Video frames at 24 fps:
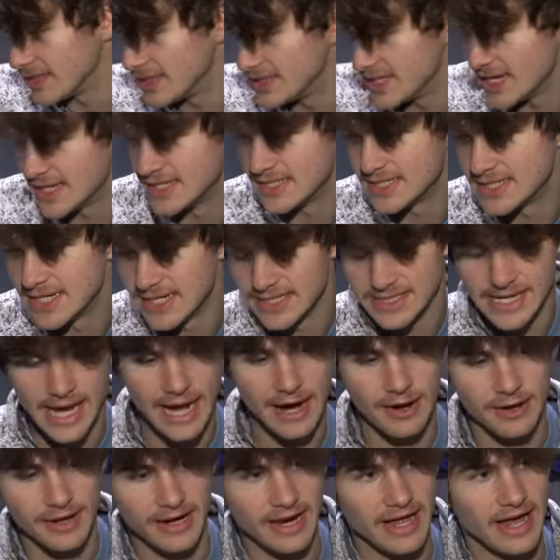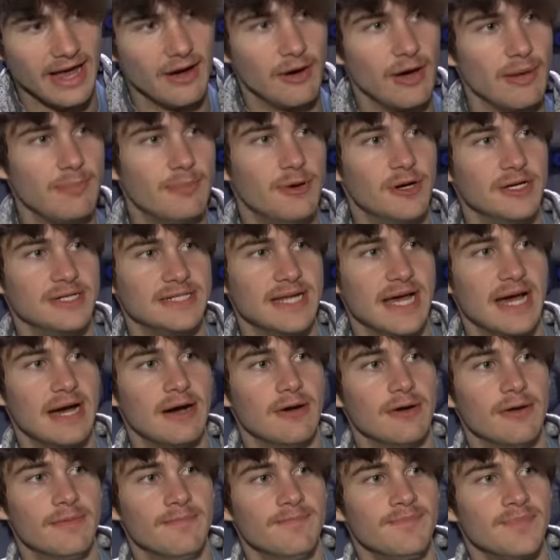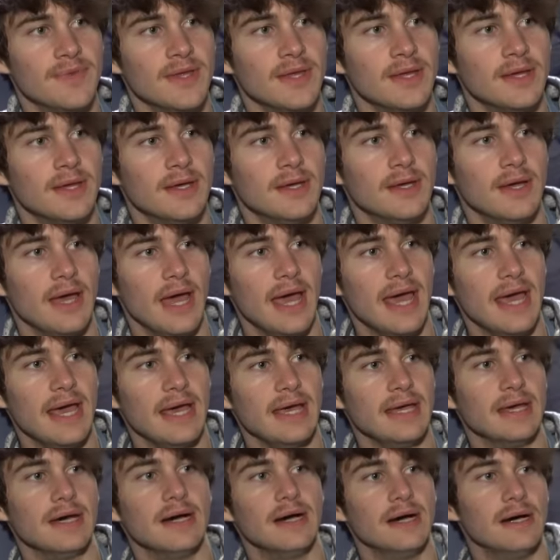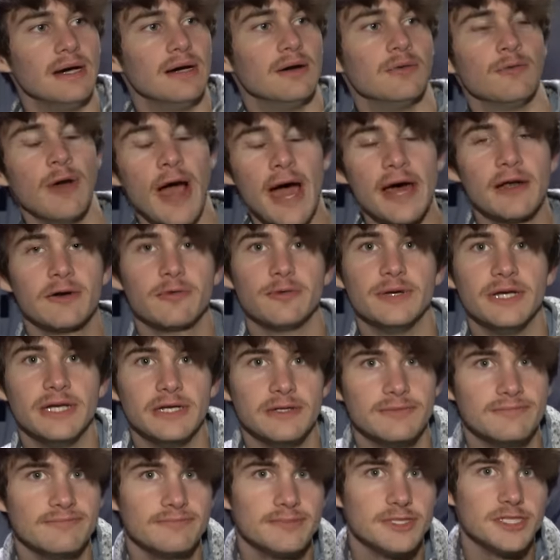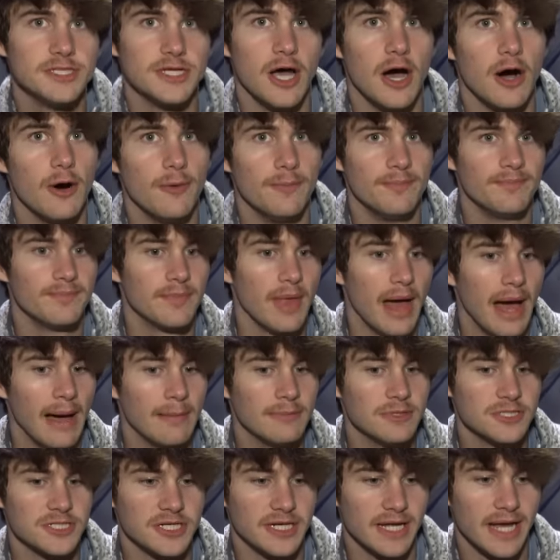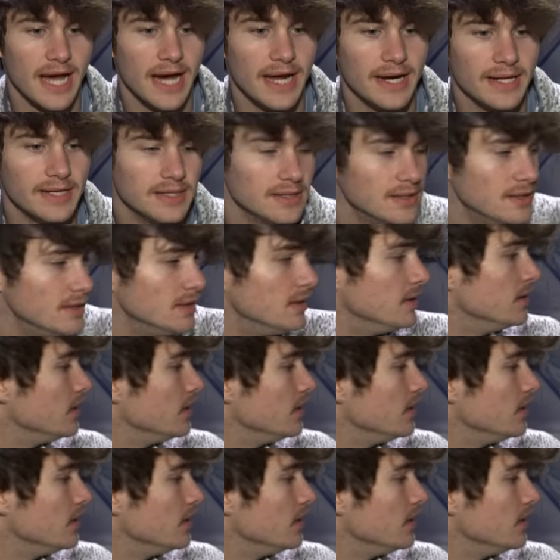the dead stick down, and I put down a rattle reel. So I'm just going to kind of